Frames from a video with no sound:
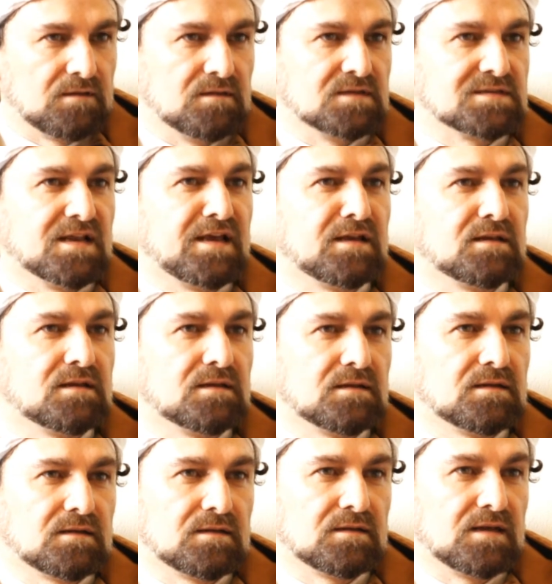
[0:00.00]
This line,
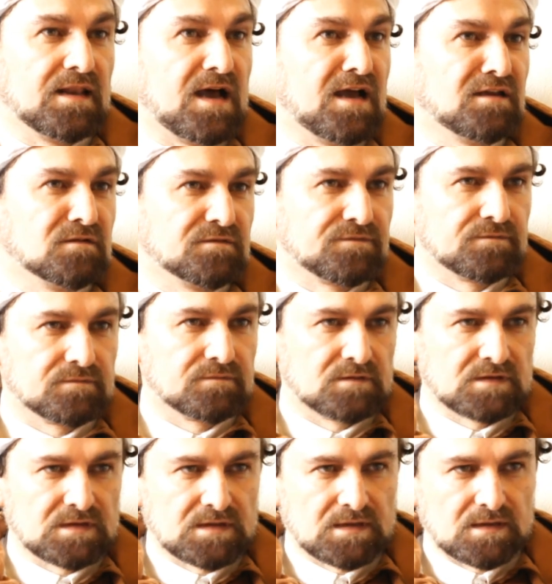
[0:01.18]
line of
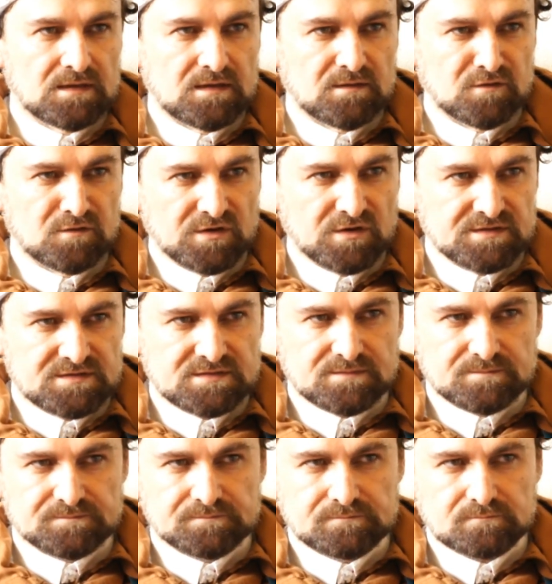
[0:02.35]
knowledge